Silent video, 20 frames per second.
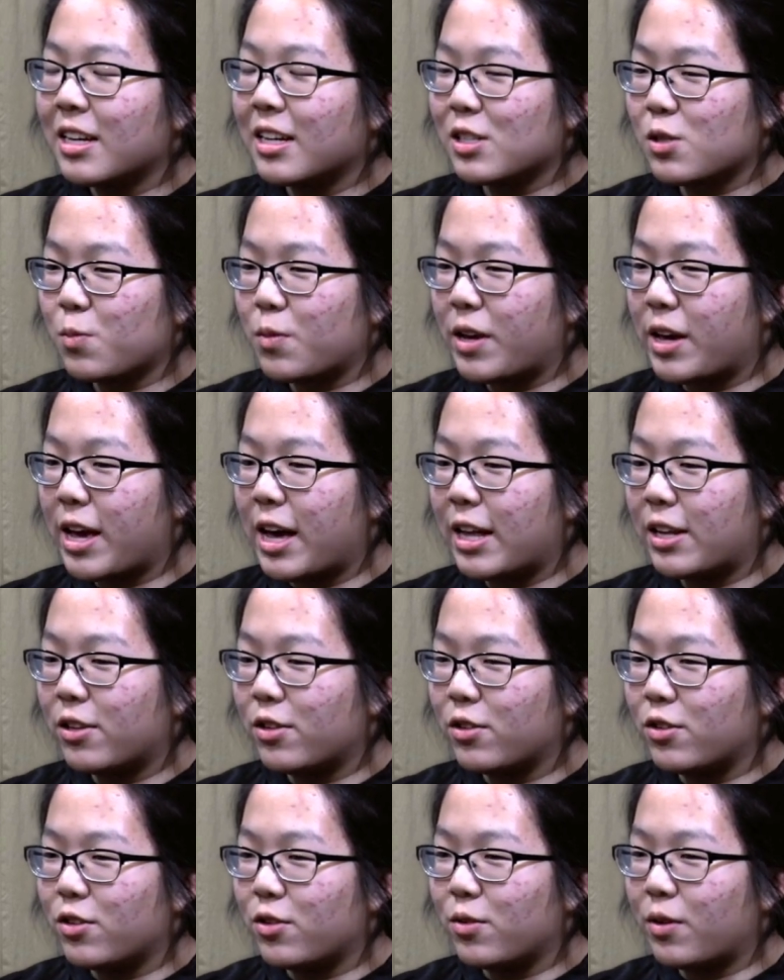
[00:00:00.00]
because we had
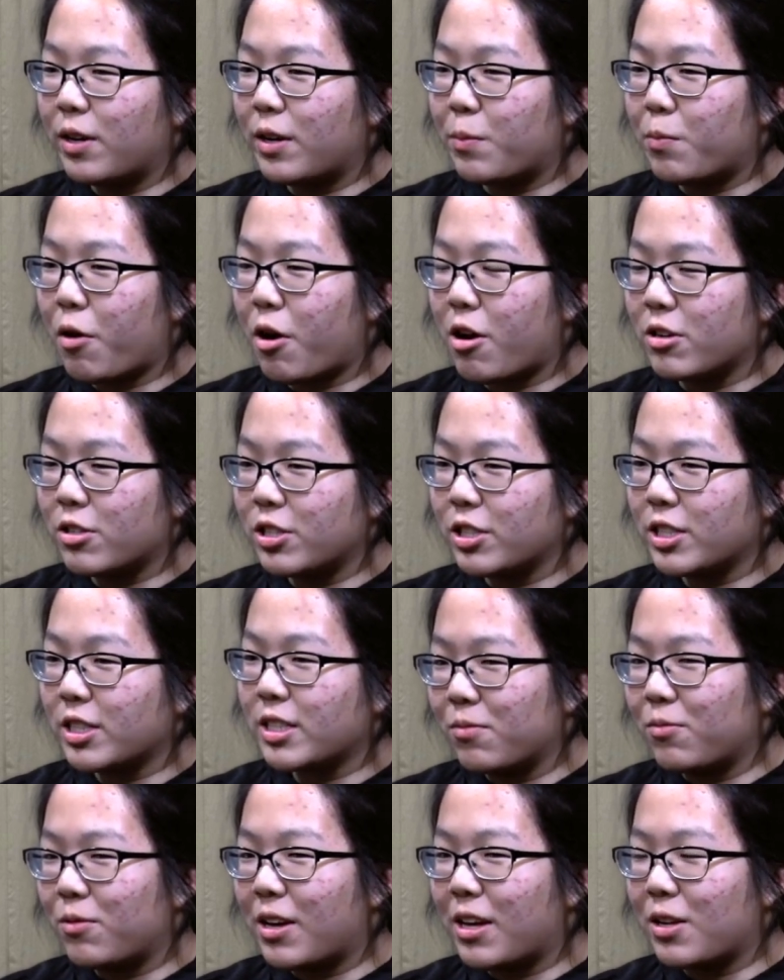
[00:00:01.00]
to do a
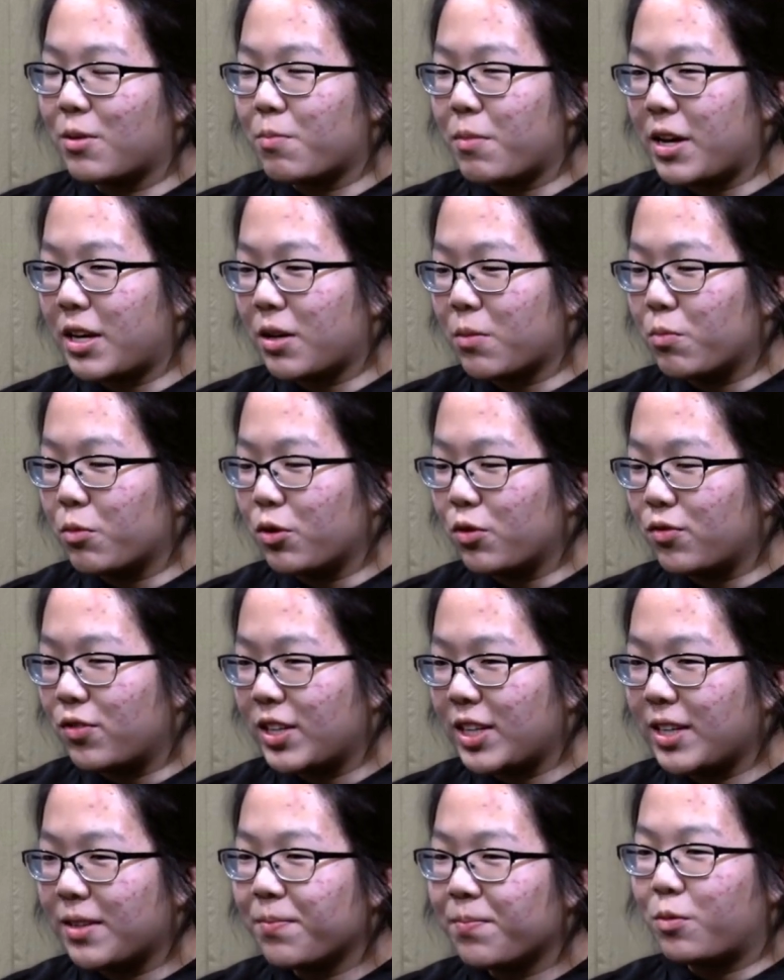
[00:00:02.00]
project. We had to make a
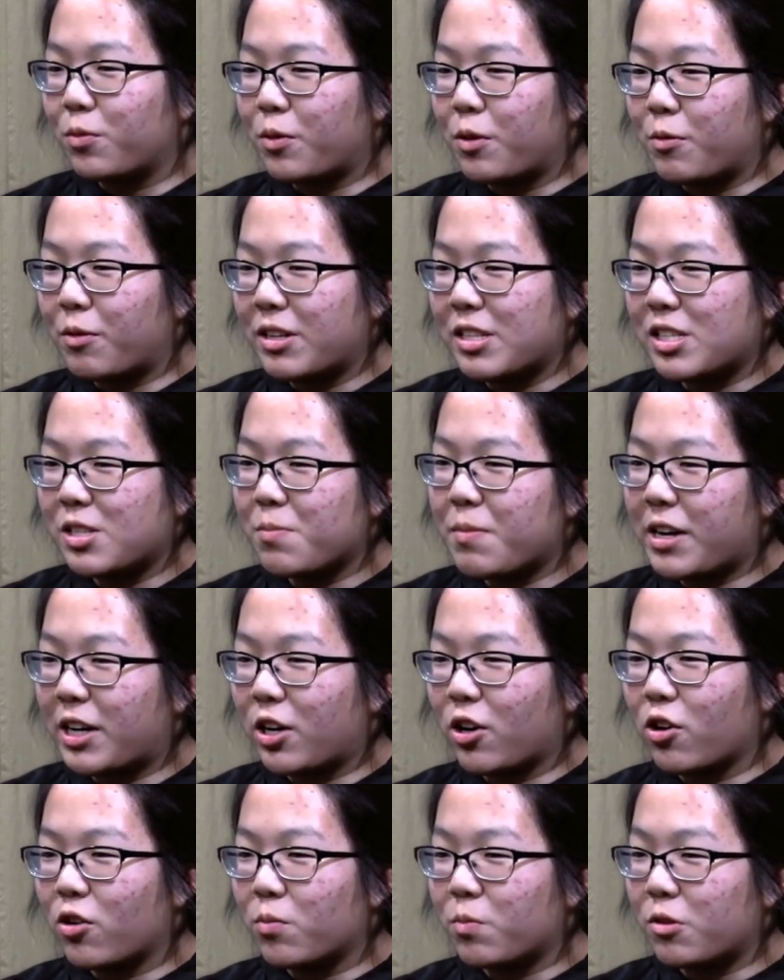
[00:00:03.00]
movie. We wanted to make
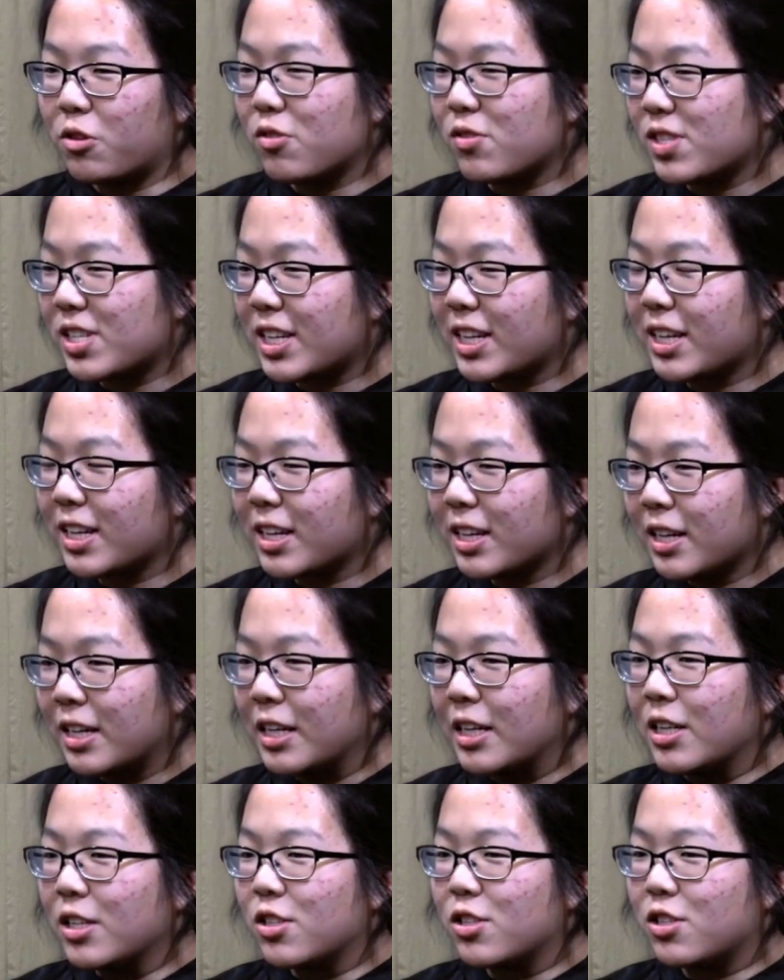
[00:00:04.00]
our own music,
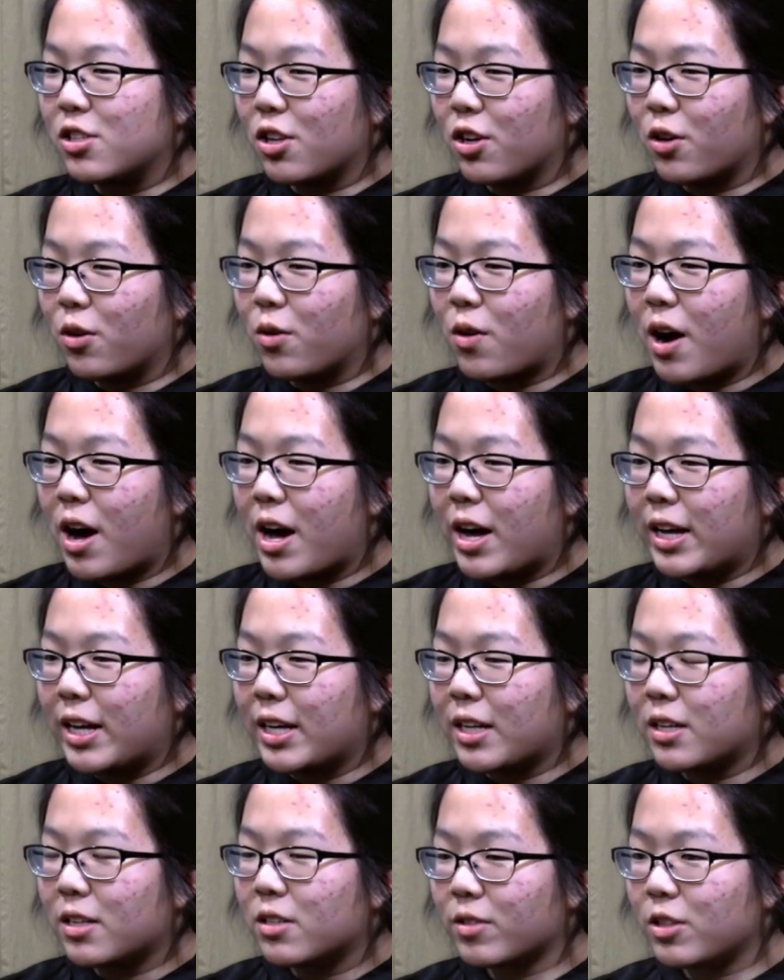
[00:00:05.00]
so
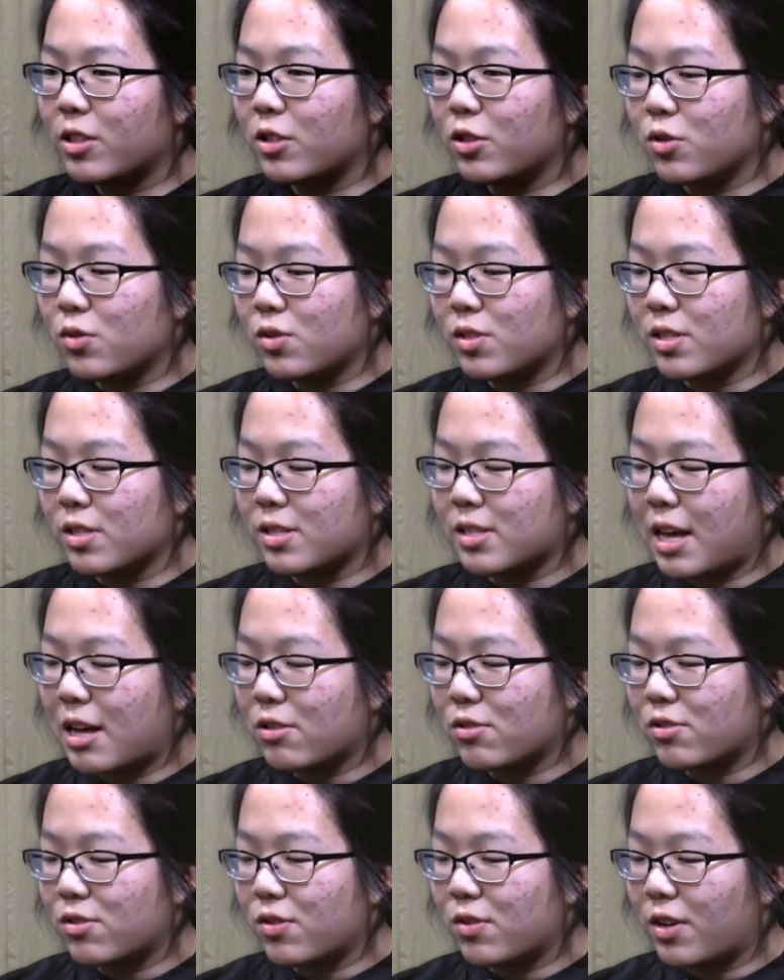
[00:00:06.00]
I used the
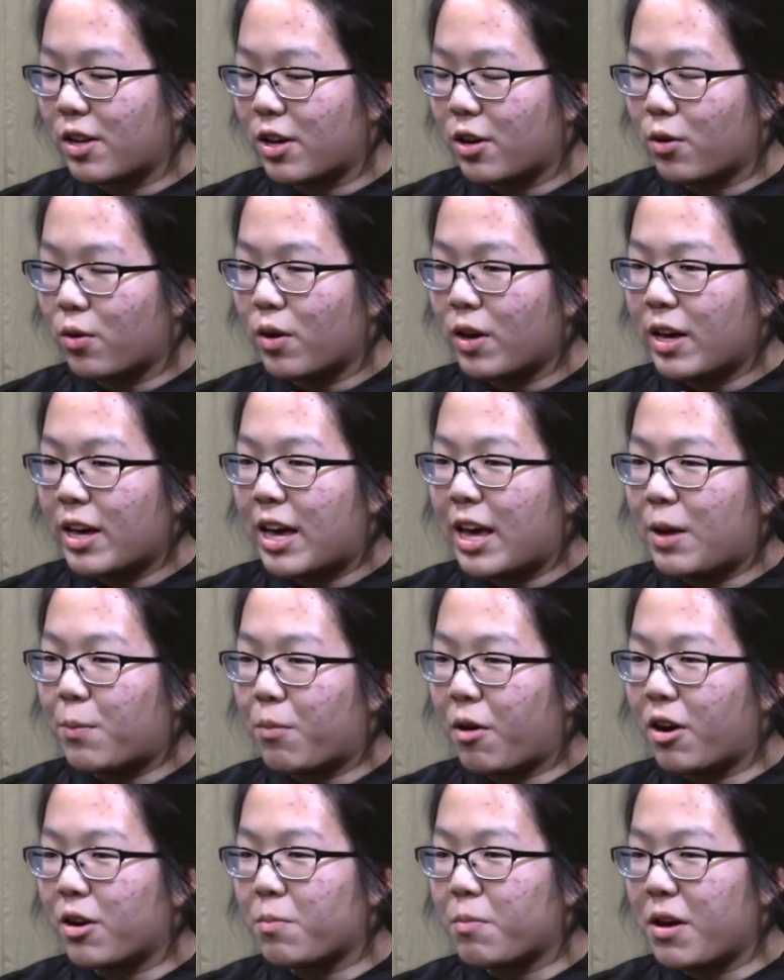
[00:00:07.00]
Sound Studio and
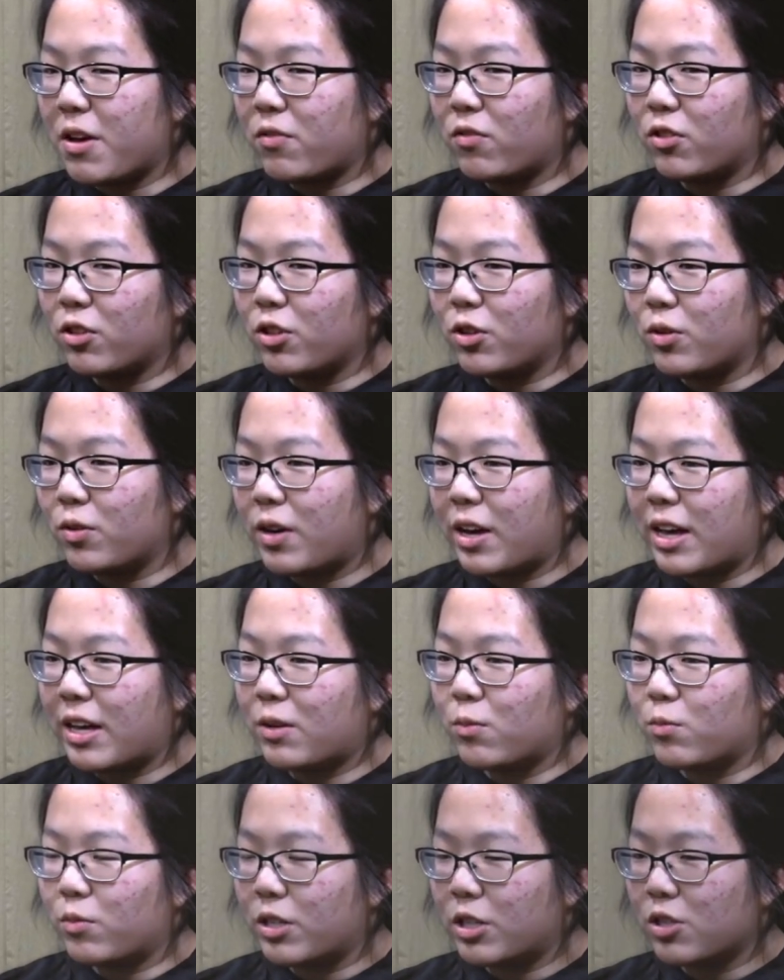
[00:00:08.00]
brought in my flute,
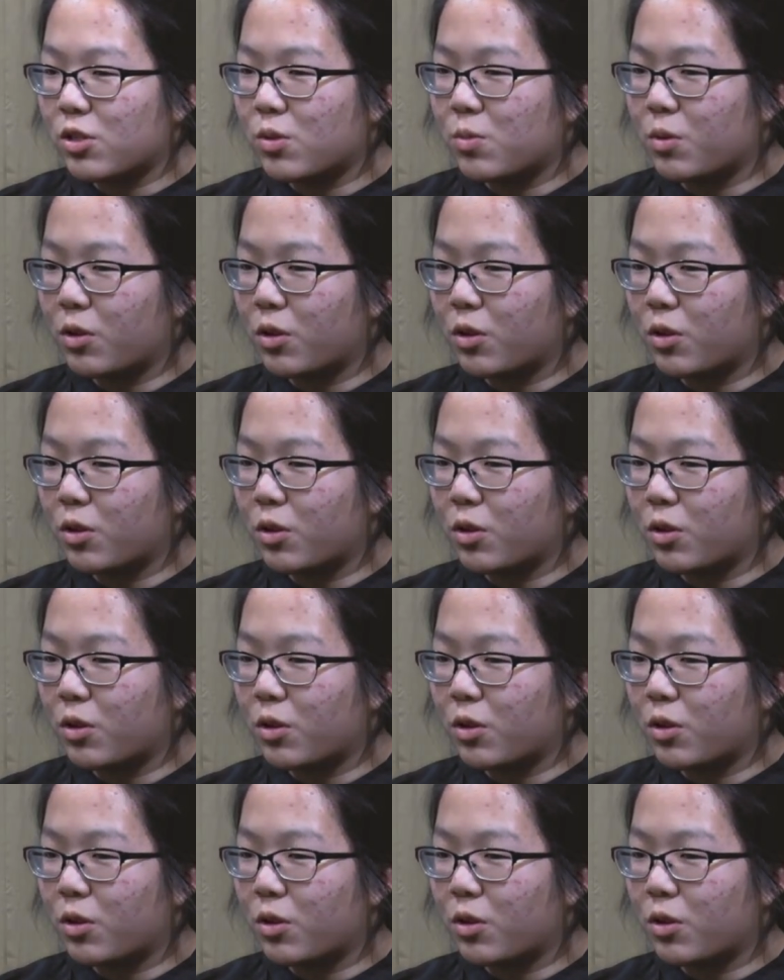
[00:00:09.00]
and we just